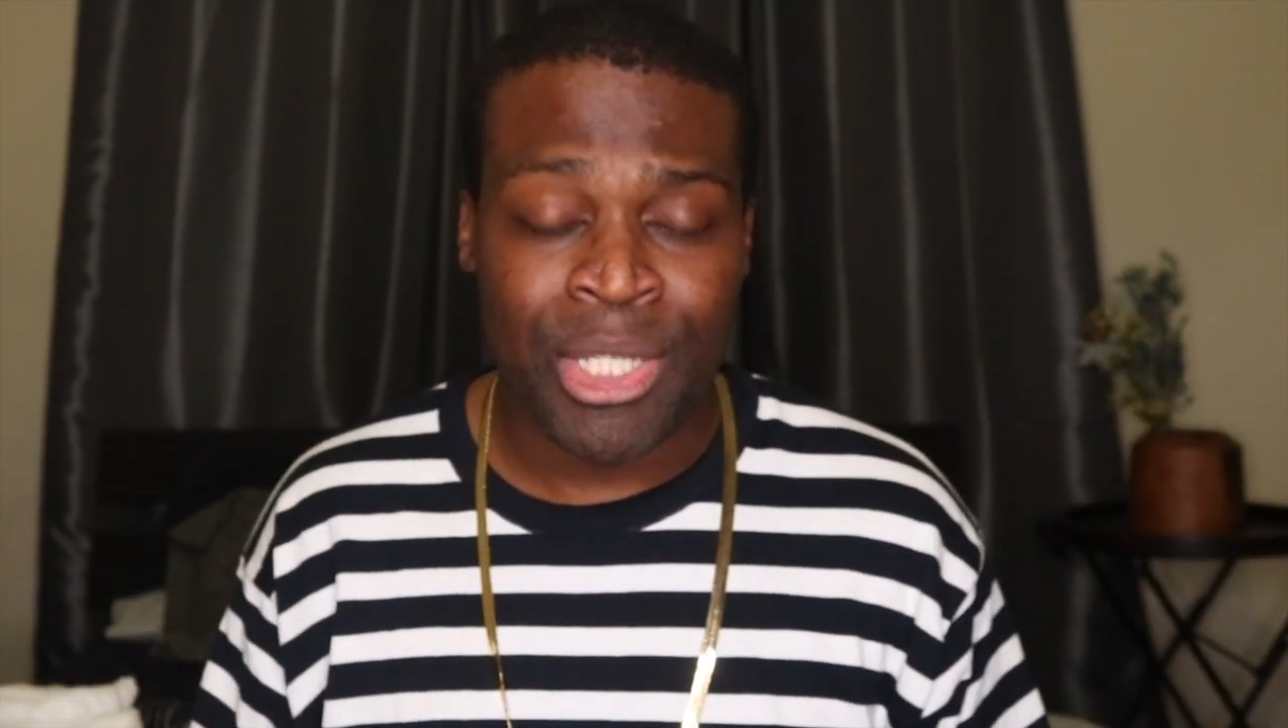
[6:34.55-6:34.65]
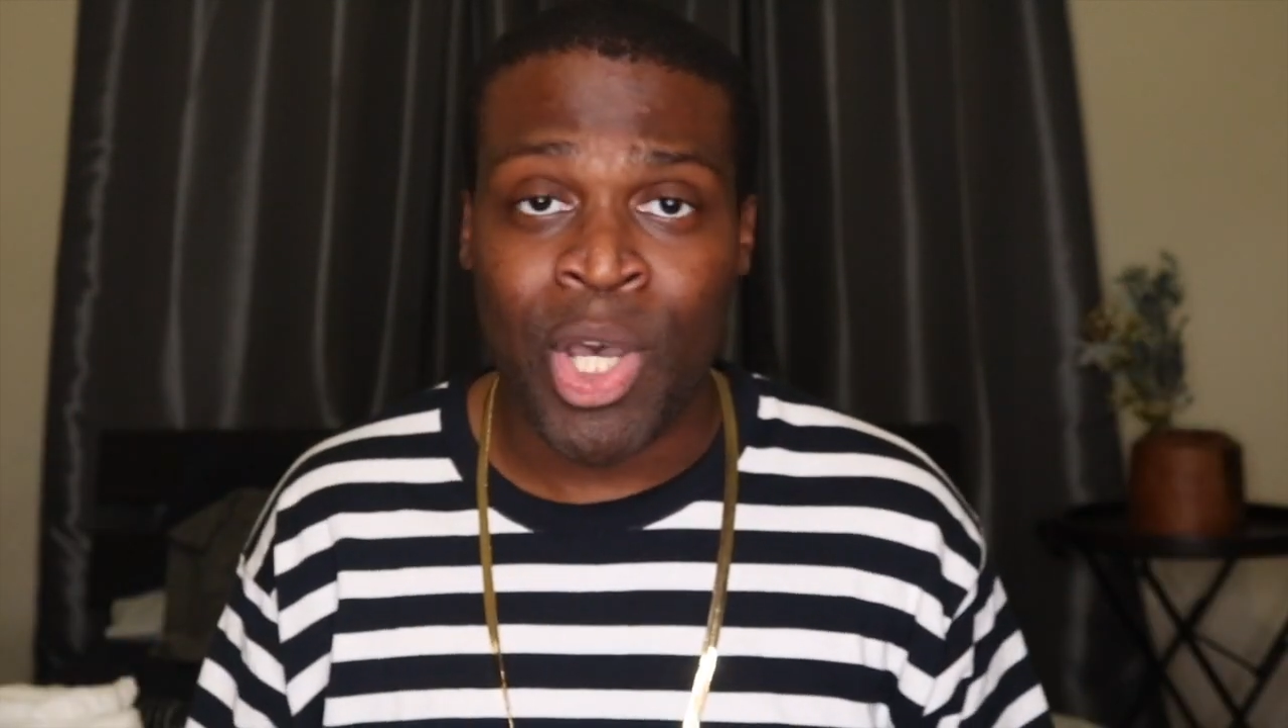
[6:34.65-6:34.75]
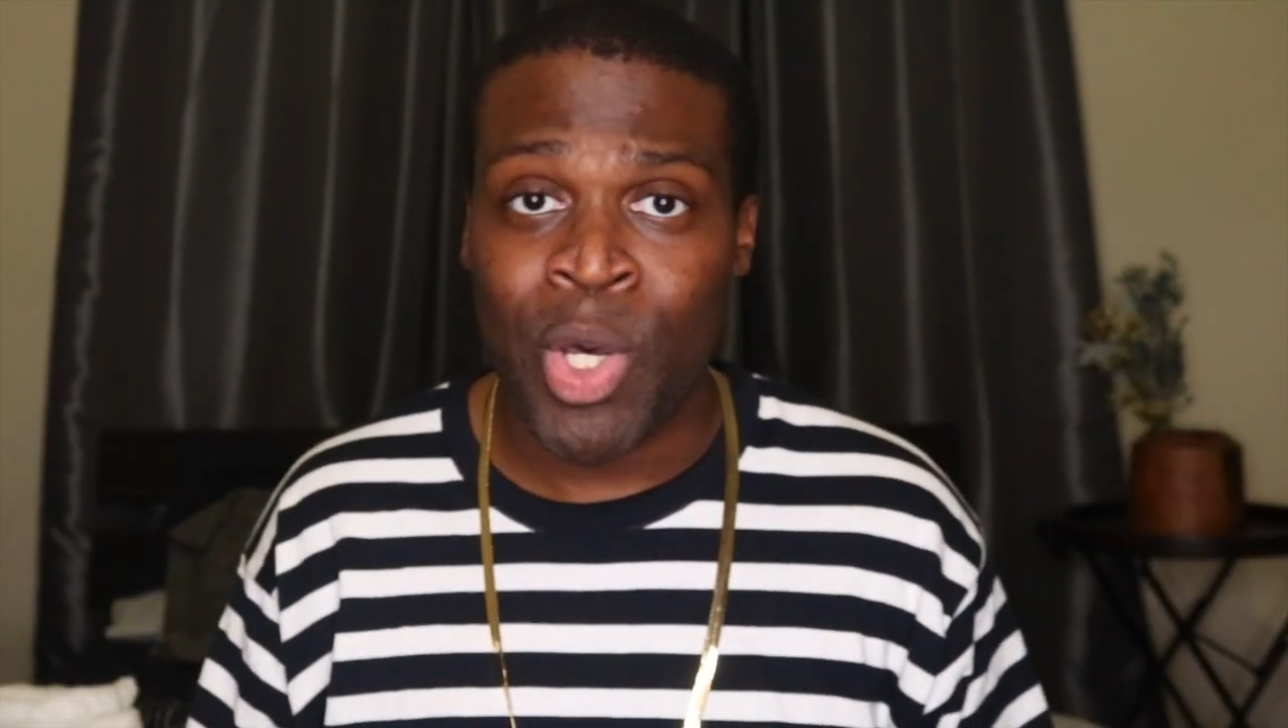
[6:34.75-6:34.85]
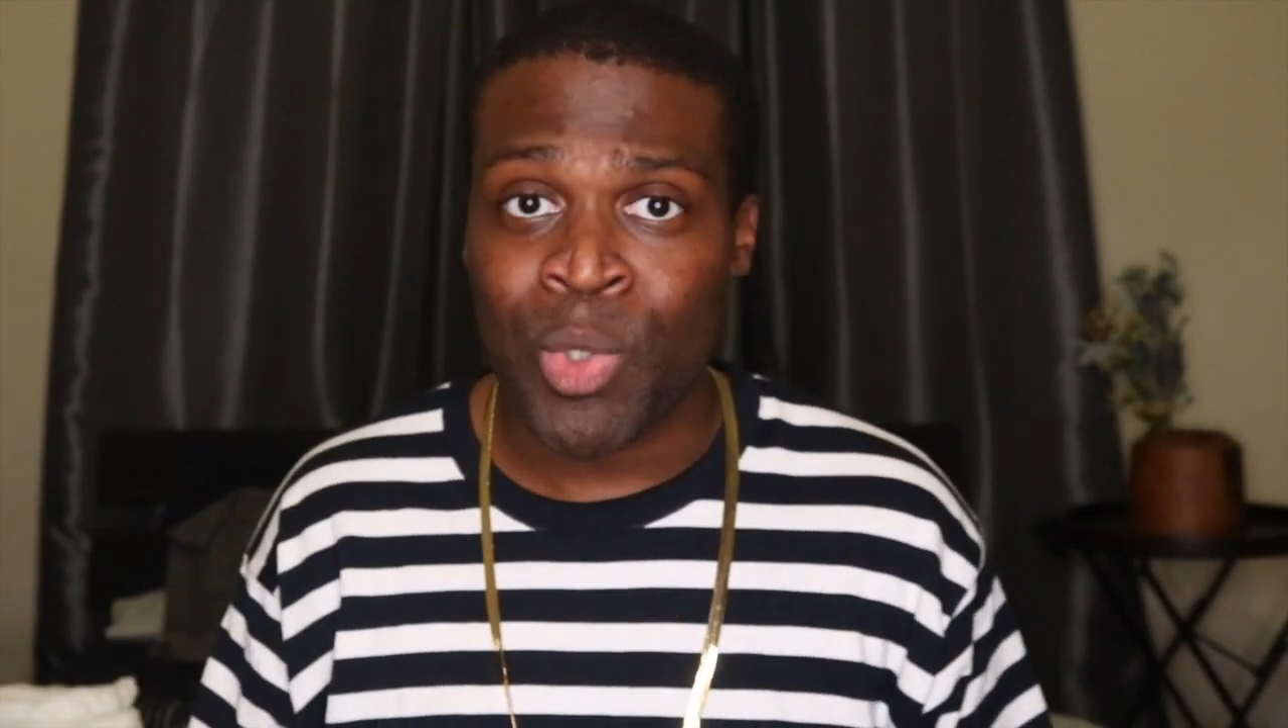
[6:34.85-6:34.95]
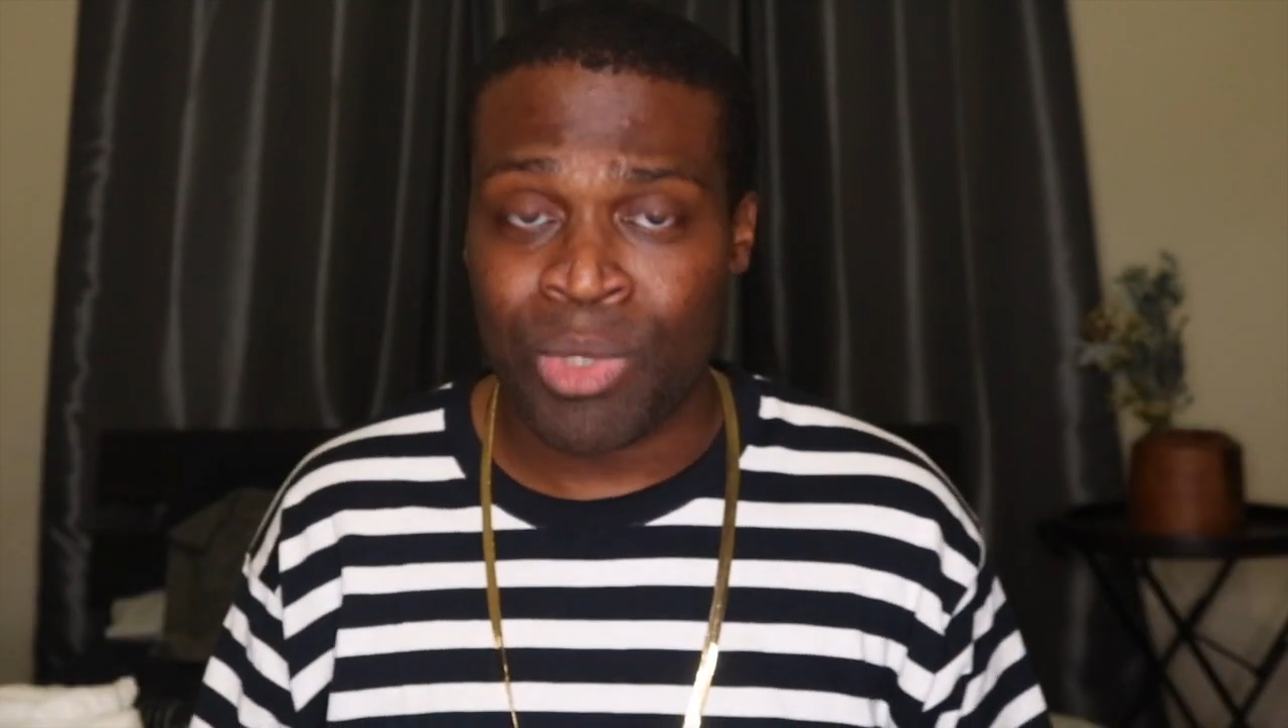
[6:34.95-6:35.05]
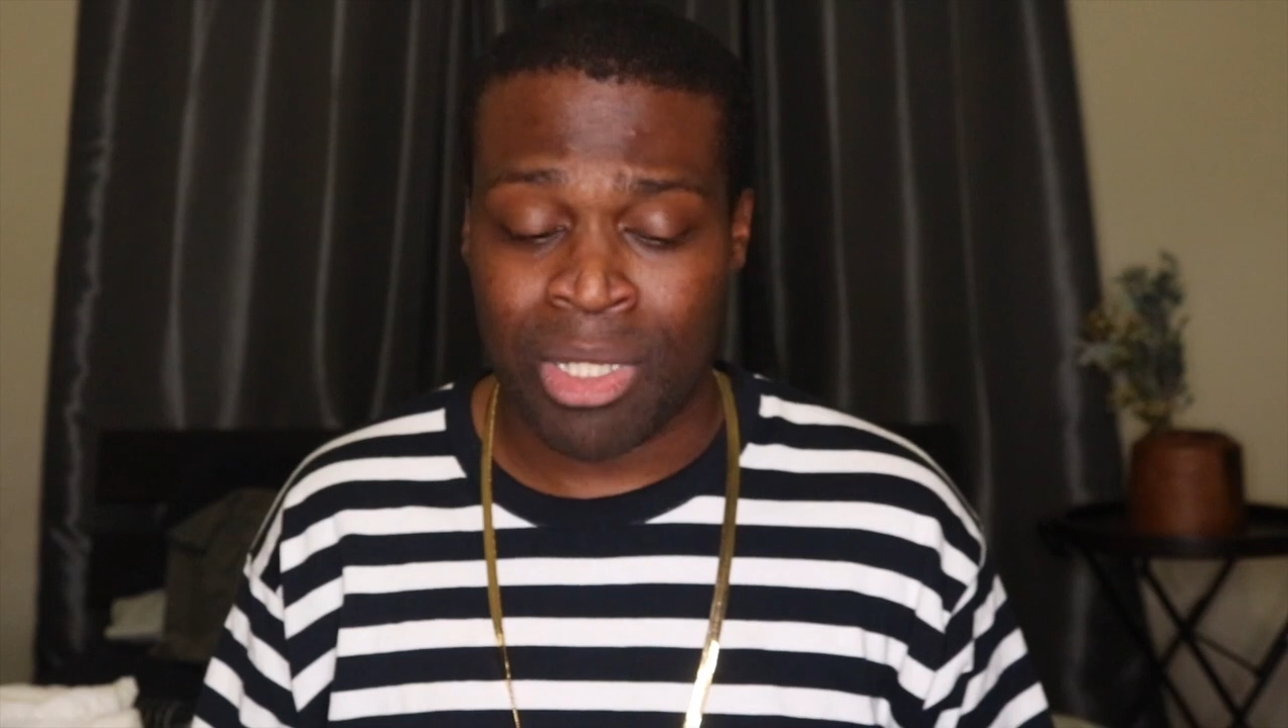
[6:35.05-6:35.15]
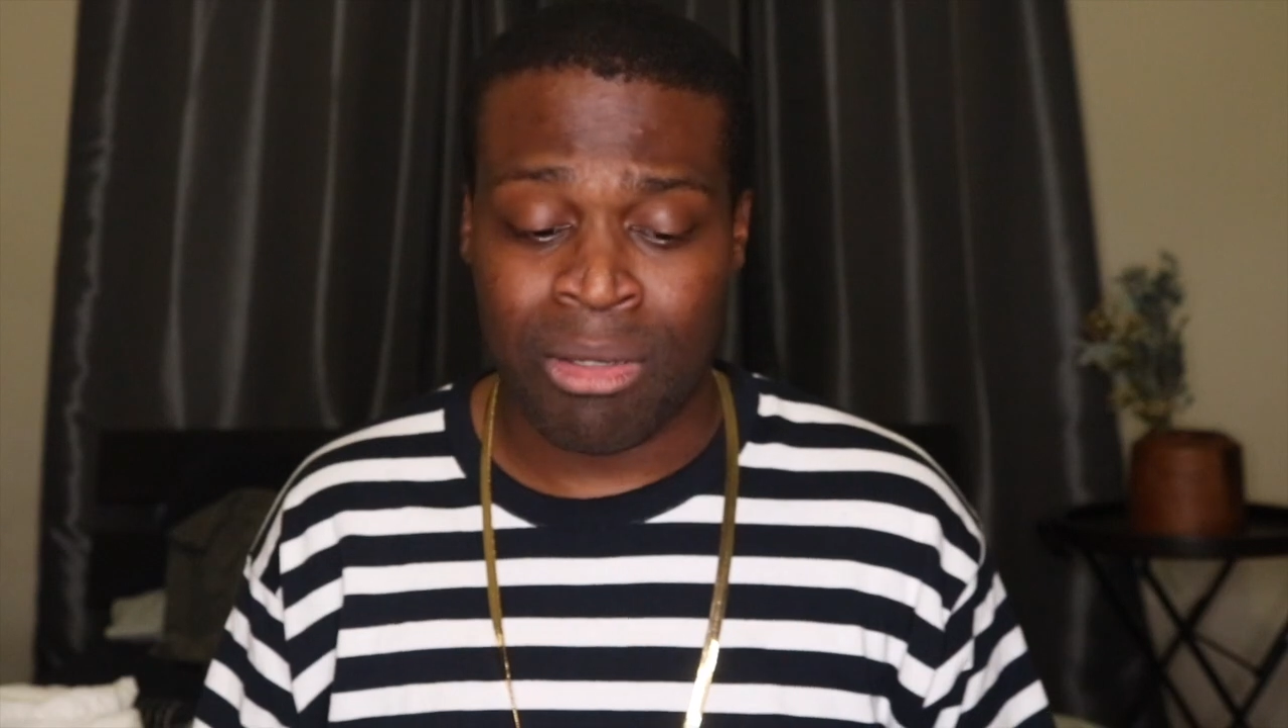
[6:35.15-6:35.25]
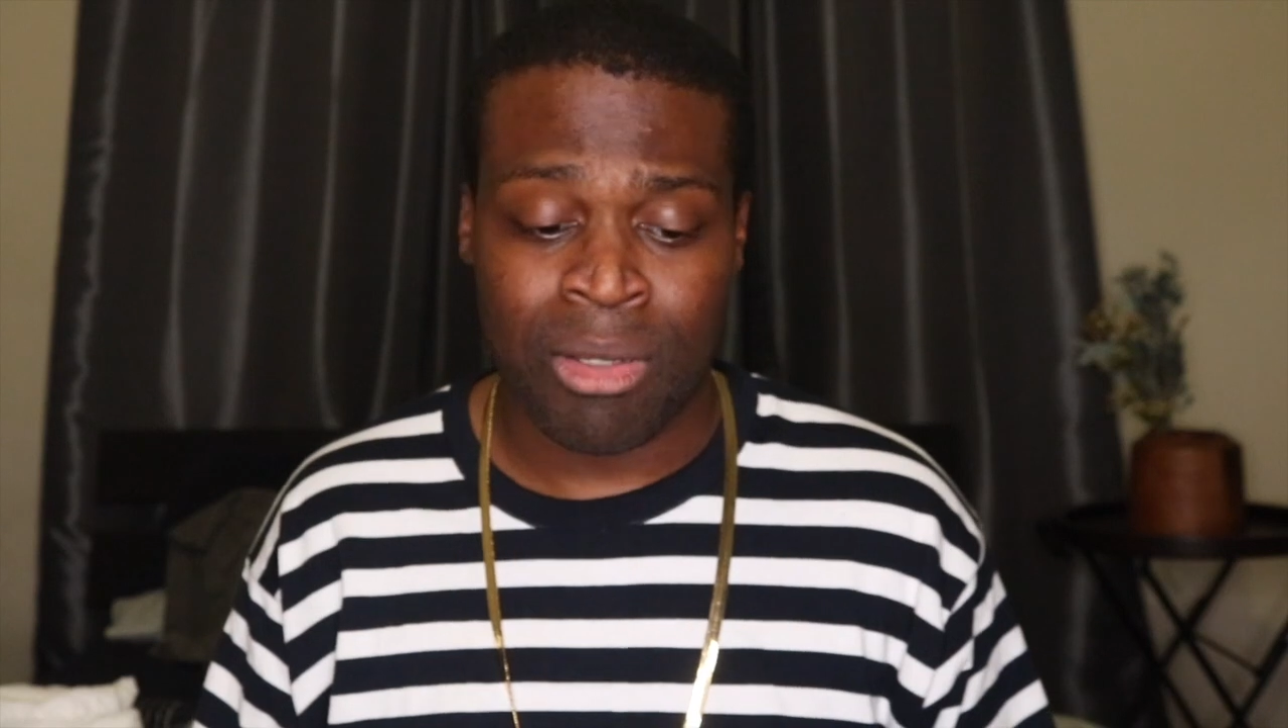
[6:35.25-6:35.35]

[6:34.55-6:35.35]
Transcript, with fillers: Don't